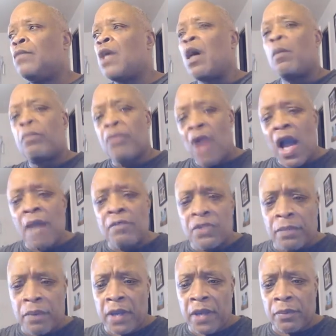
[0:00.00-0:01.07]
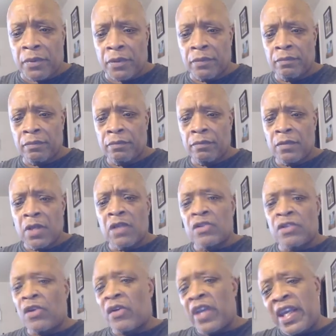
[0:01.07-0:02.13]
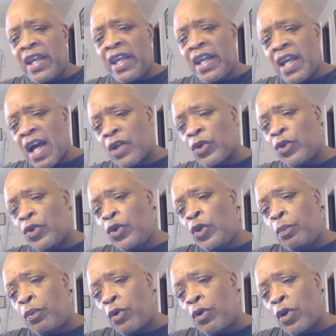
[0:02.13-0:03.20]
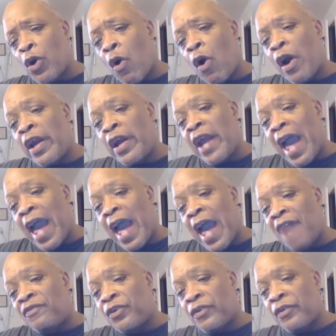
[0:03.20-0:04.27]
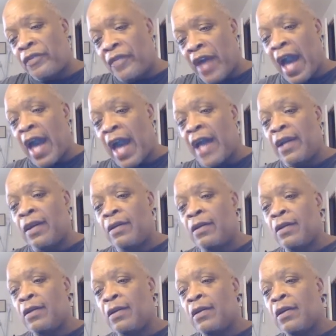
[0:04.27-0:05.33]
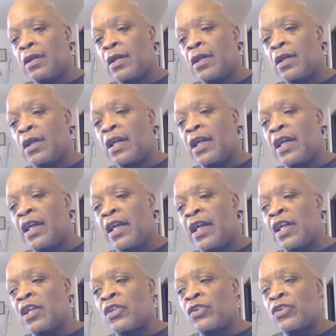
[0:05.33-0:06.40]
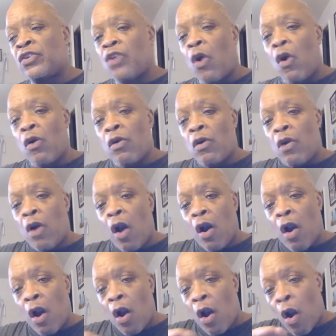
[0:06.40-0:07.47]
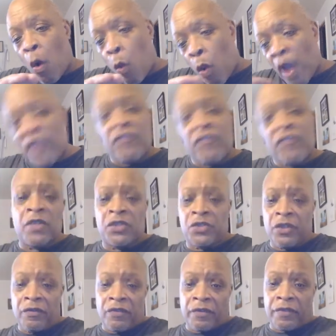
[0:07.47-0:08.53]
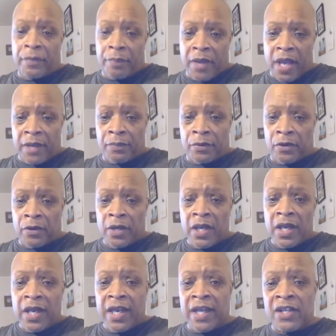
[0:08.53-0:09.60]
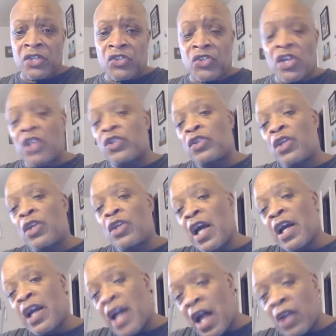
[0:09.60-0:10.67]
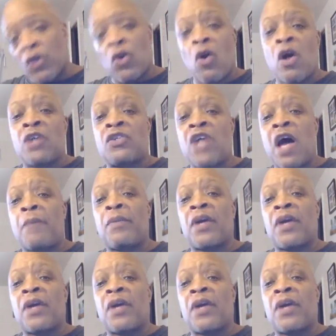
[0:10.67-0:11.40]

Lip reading: primes the paper. So any color you put on after that is away from the tooth of the paper. It is just color on top of